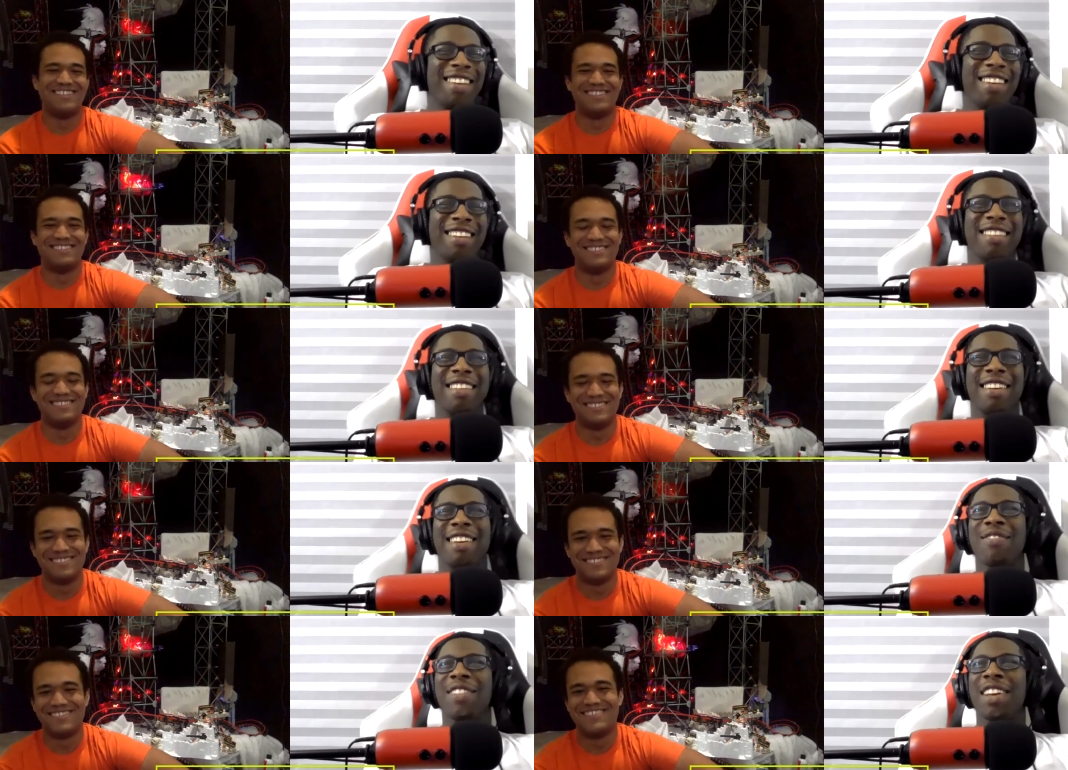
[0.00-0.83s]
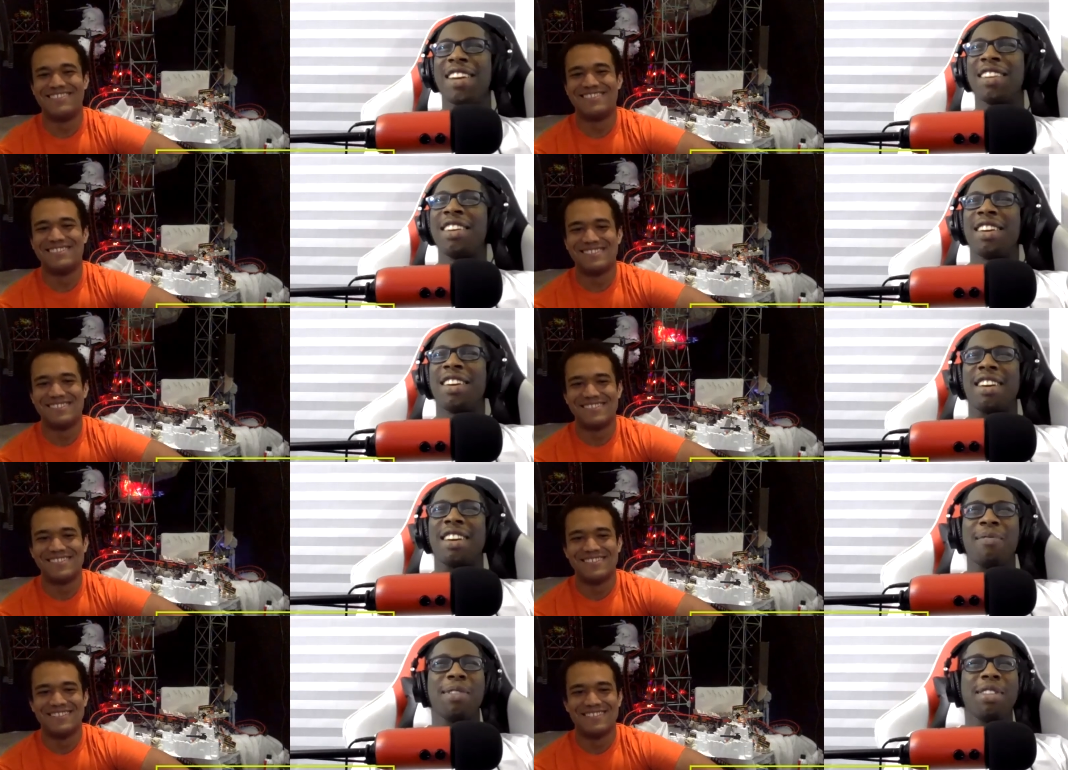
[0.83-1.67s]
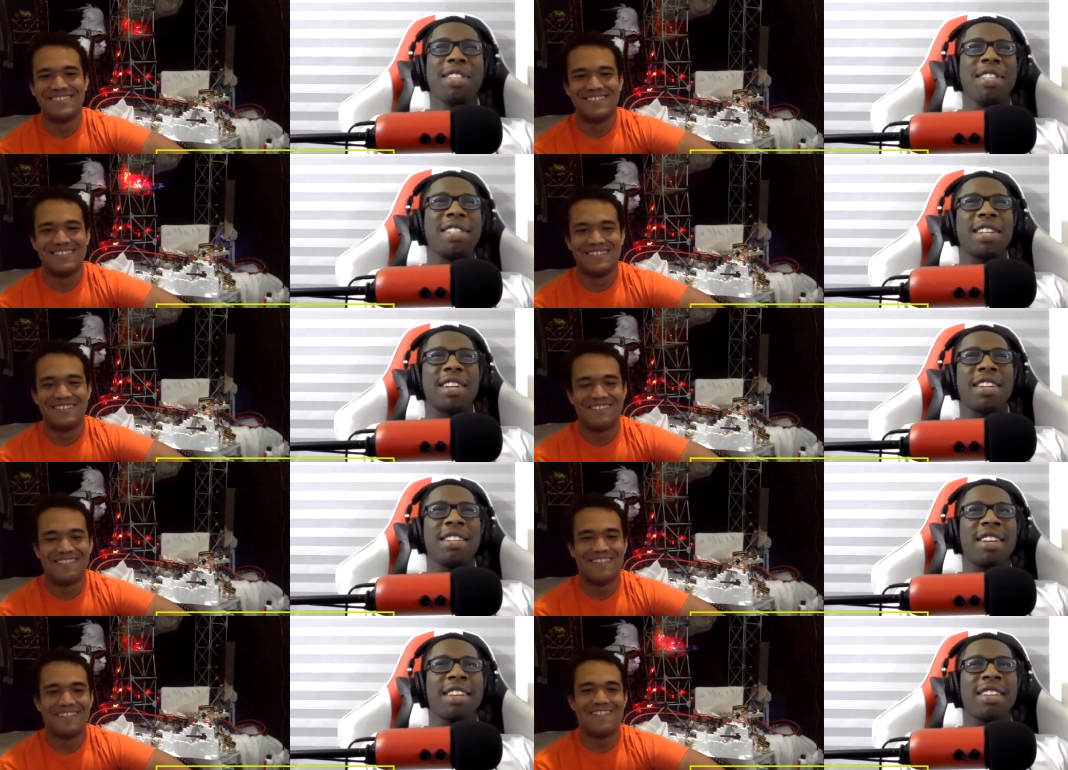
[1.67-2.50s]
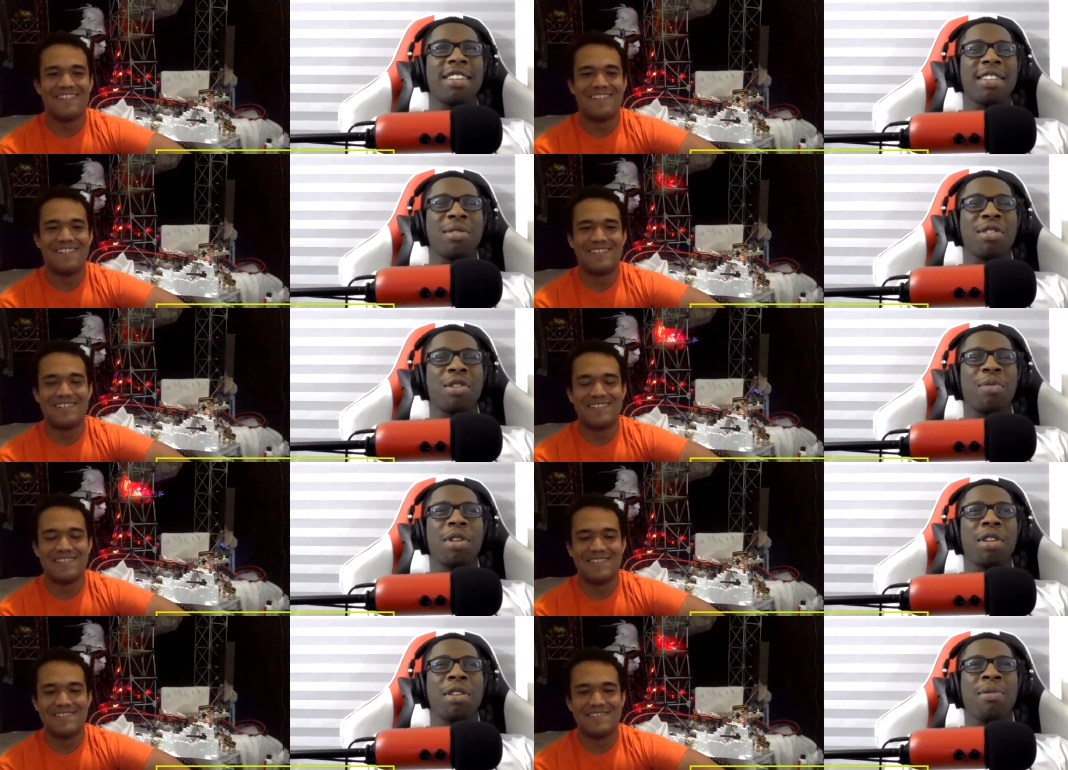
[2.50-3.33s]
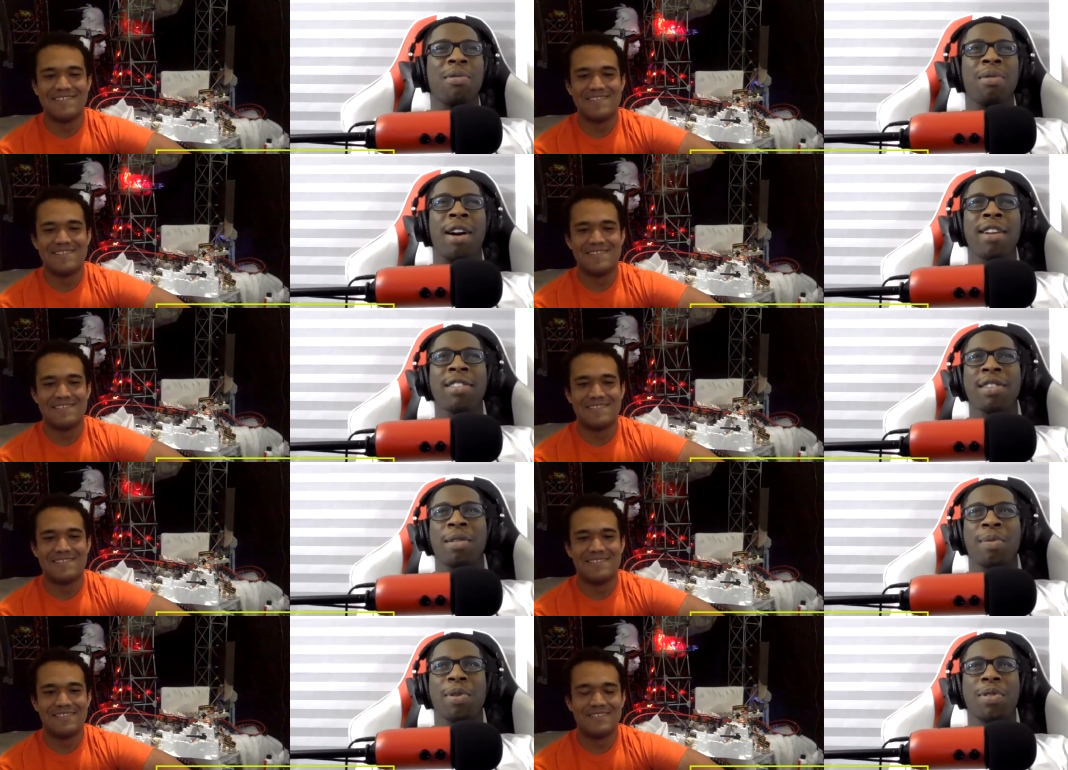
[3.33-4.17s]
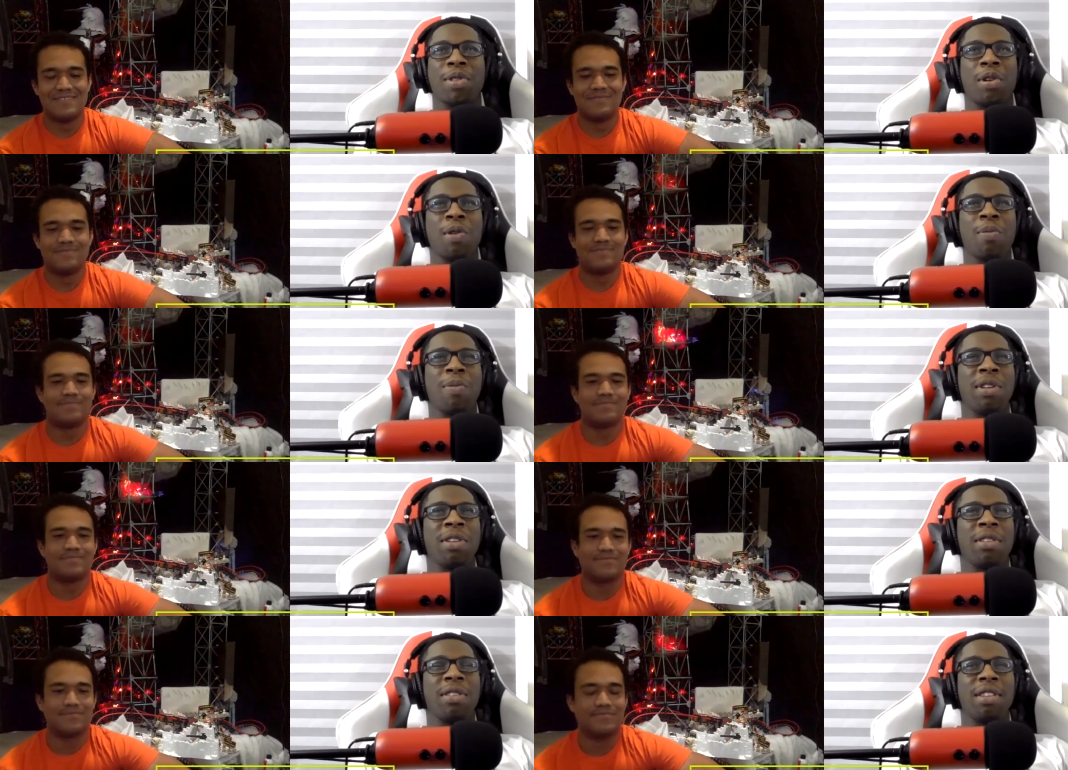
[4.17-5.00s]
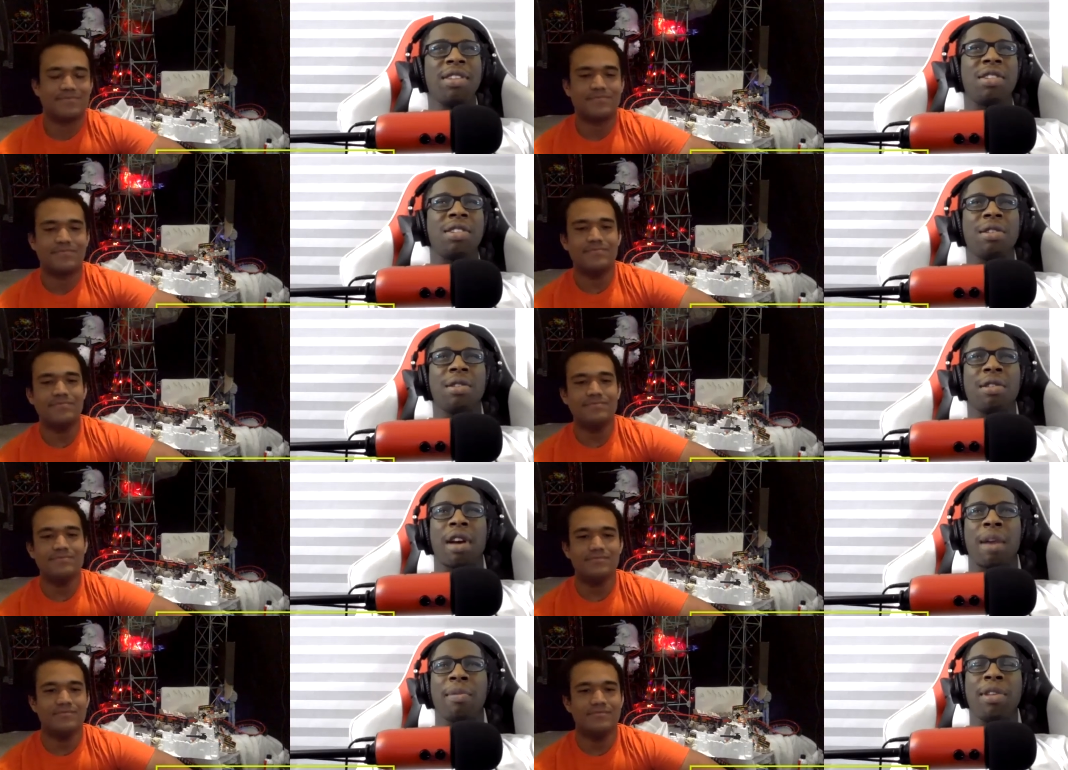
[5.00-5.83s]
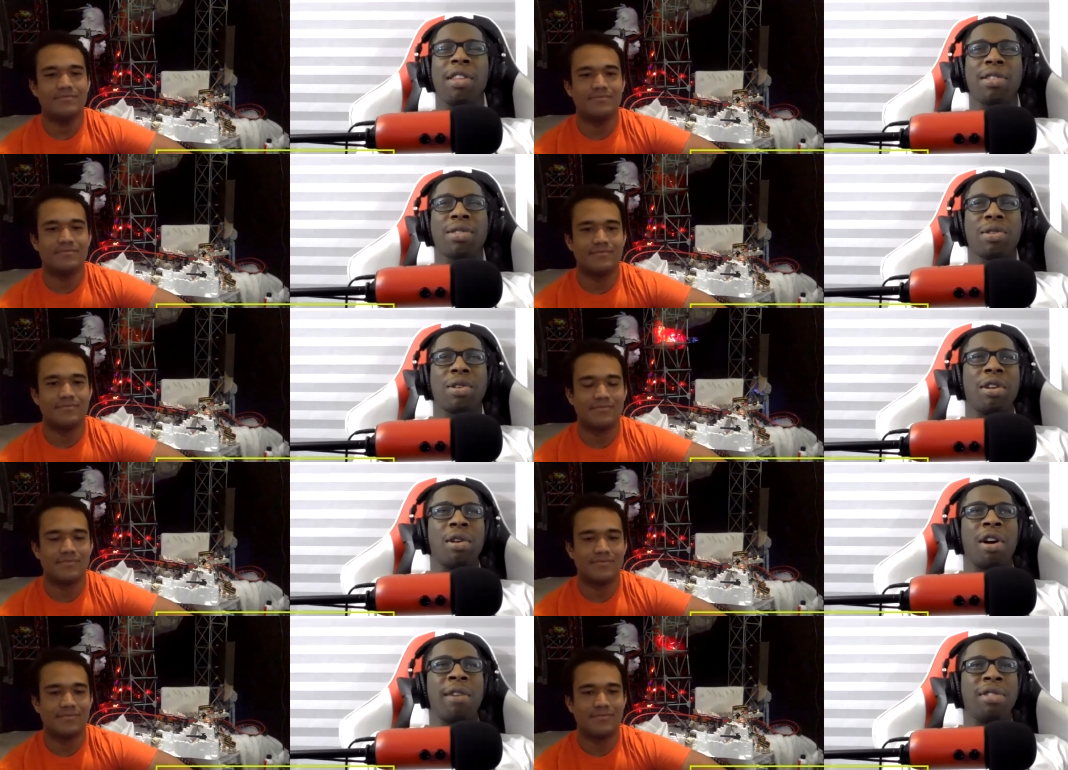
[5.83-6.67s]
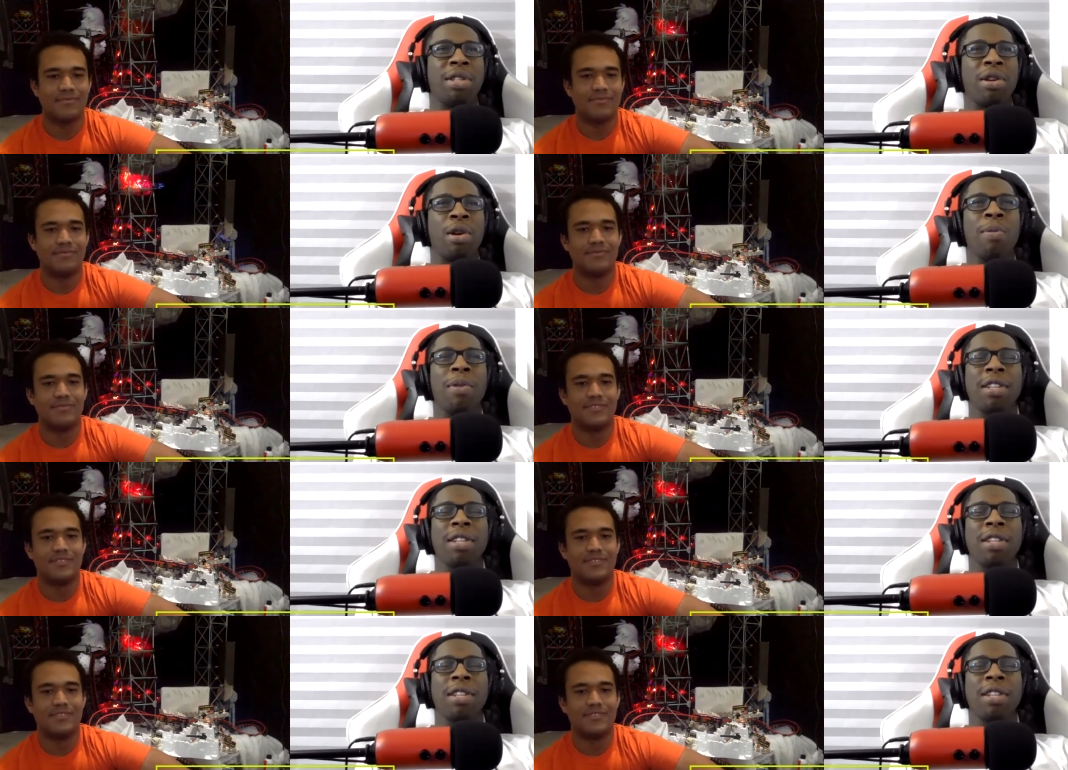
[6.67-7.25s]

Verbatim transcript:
Speaker 1: yeah, I'm like I'm really excited. Like there's so many rides that are supposed to open this year, and I mean they're still gonna obviously open.